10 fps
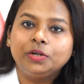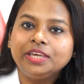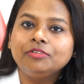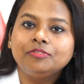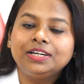
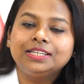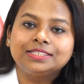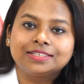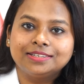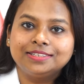Today we will
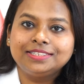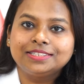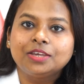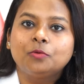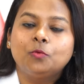
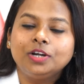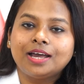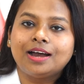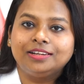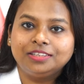discuss what
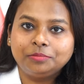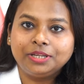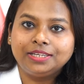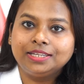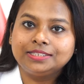are the
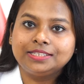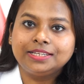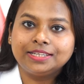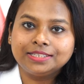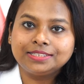
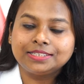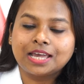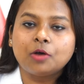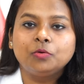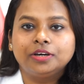pregnancy tests,
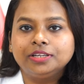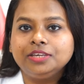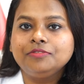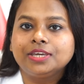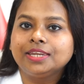how
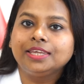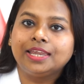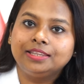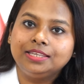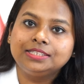early we can
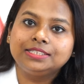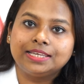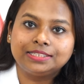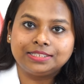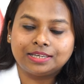get these
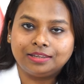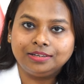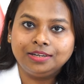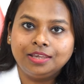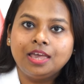tests done,